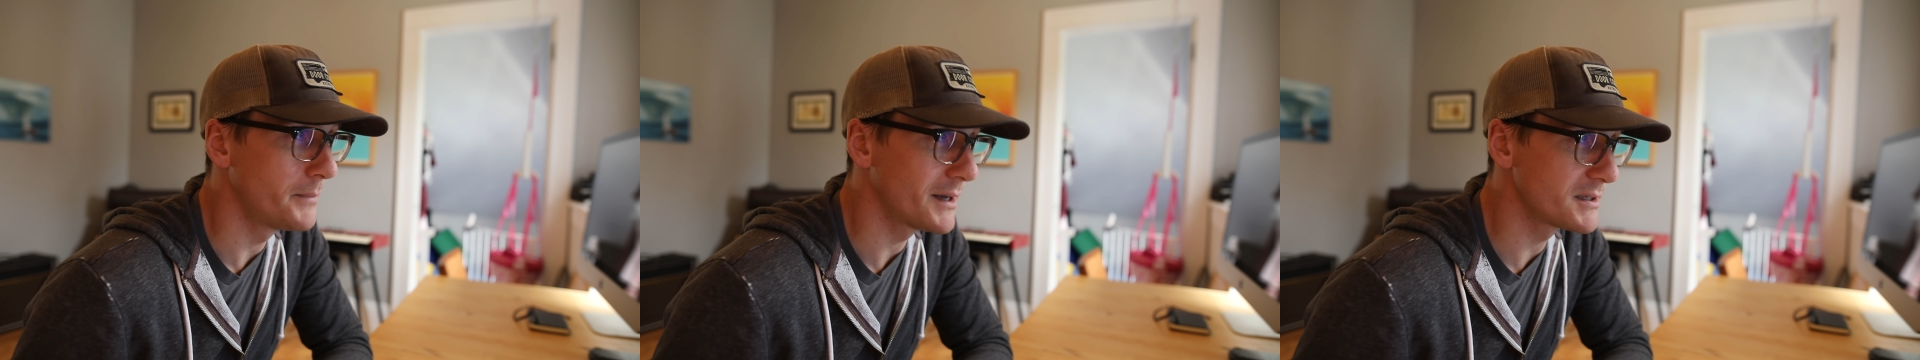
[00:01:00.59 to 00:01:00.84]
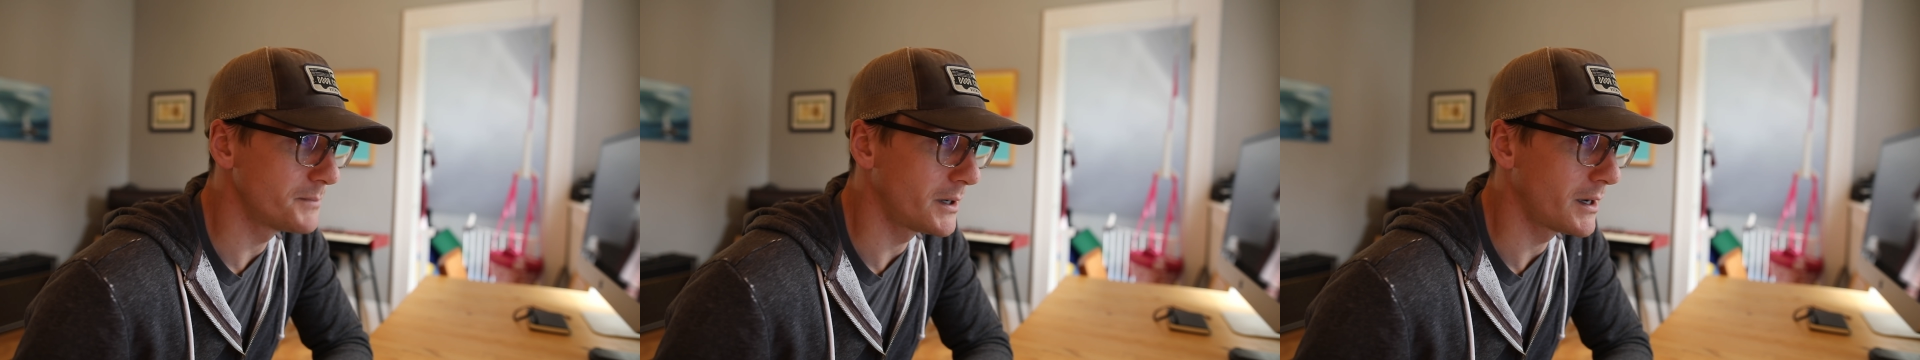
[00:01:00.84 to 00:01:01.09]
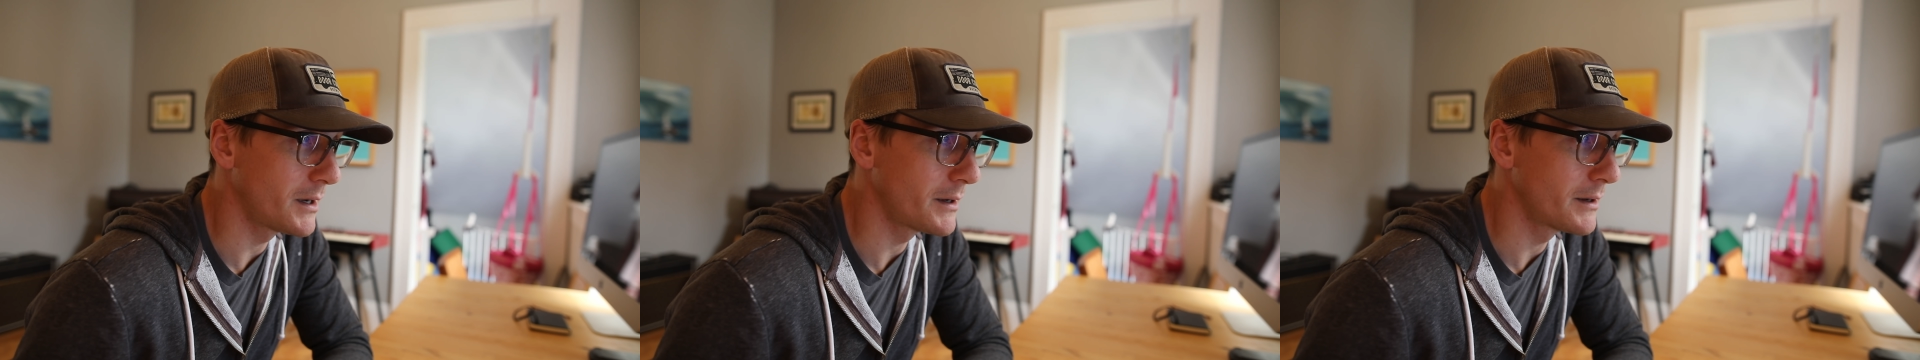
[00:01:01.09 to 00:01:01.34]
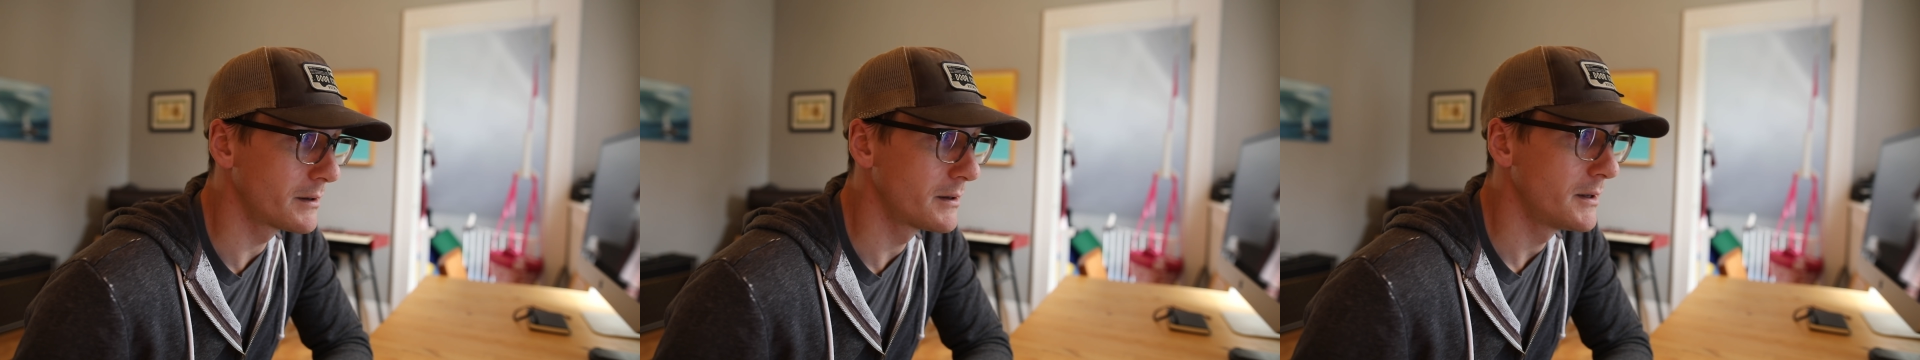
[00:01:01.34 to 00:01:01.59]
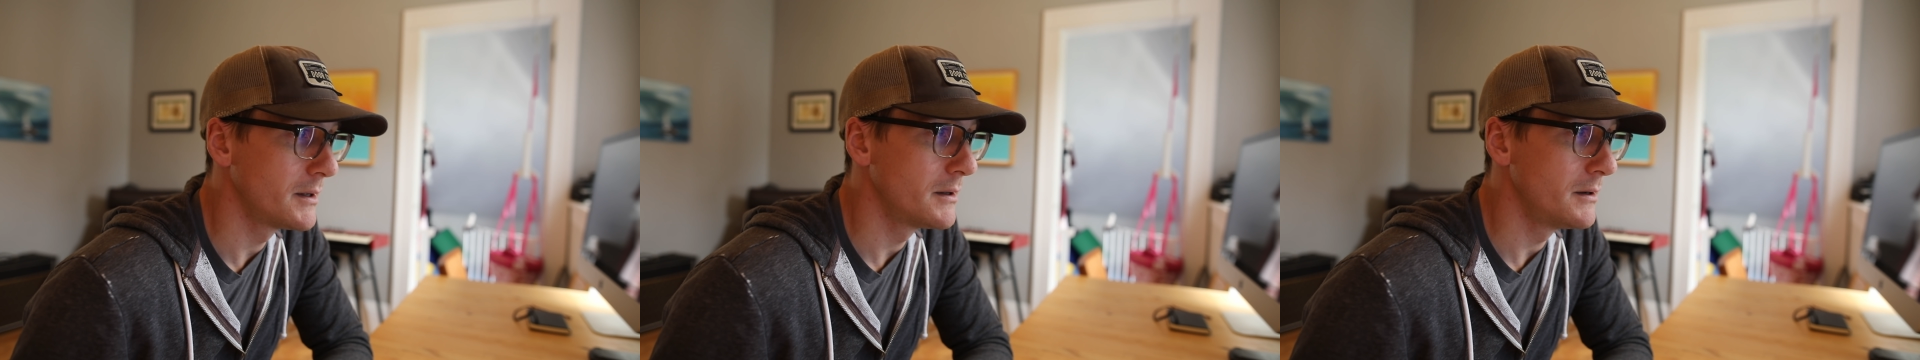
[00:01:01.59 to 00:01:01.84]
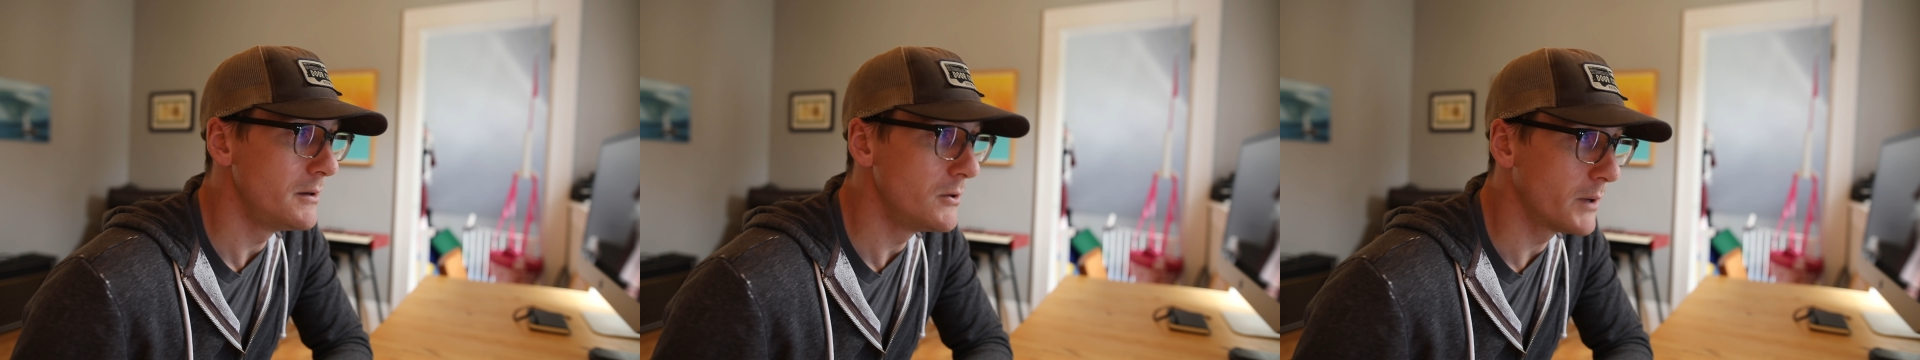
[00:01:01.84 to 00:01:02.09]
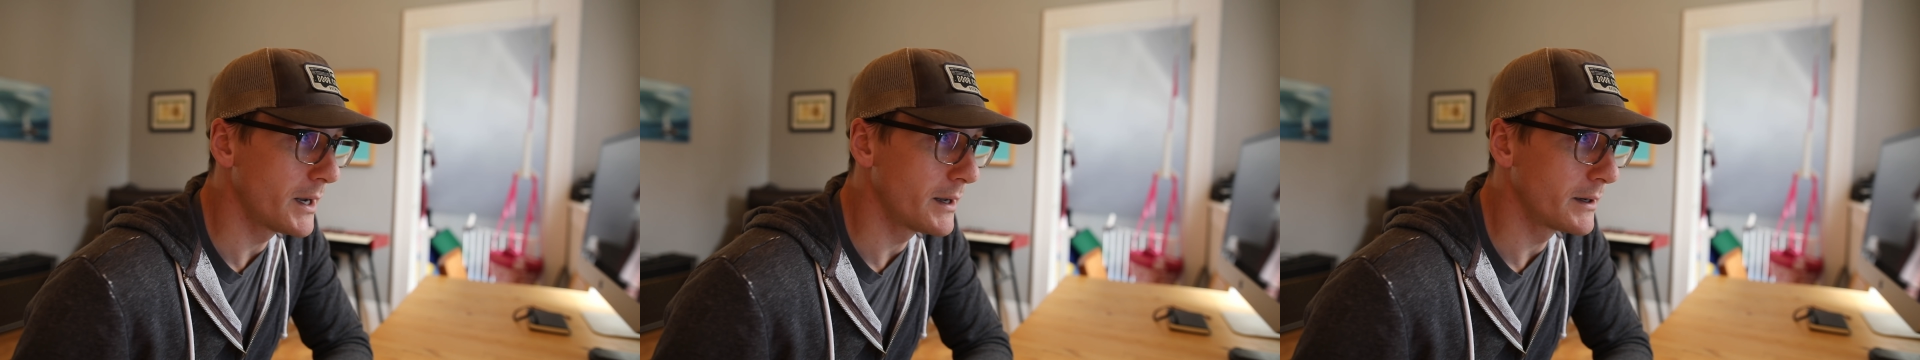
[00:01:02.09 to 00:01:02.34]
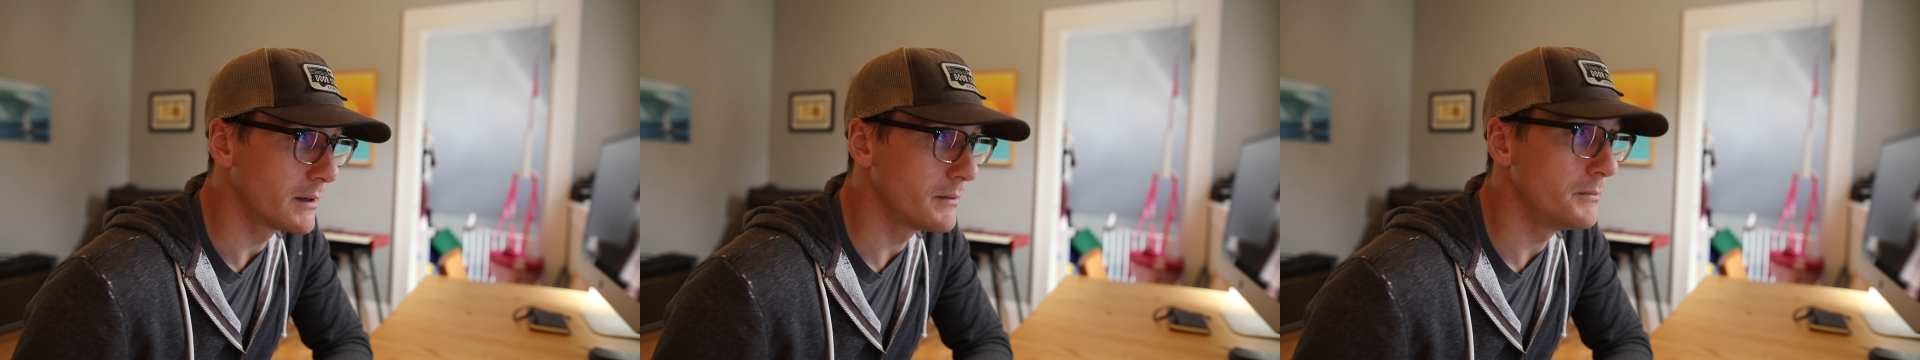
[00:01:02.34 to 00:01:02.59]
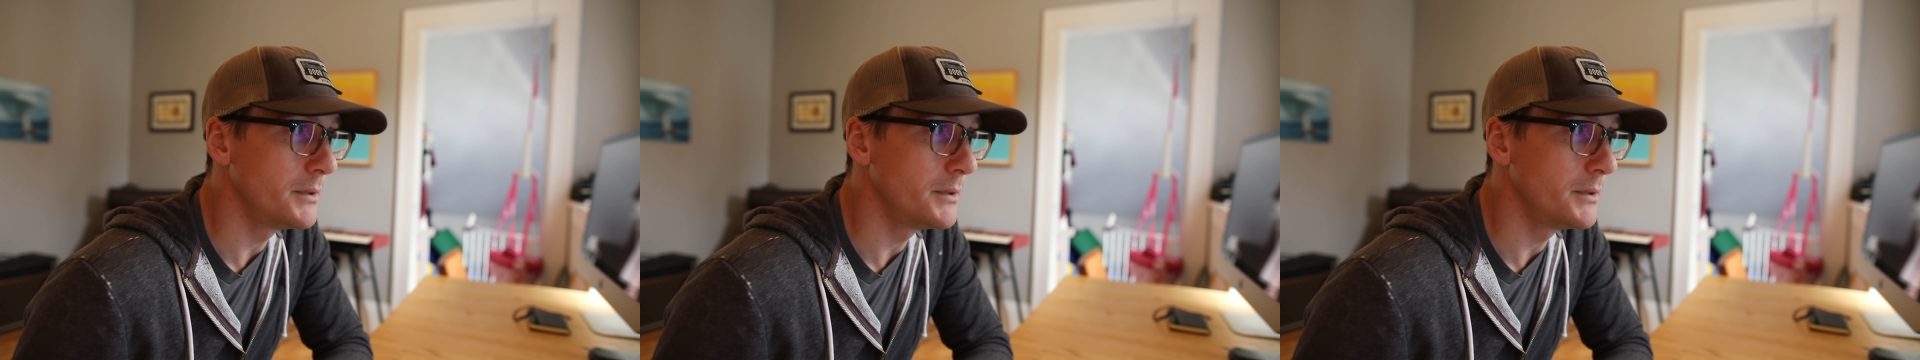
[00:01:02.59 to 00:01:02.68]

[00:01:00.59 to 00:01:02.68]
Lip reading: Best Buy, Newegg,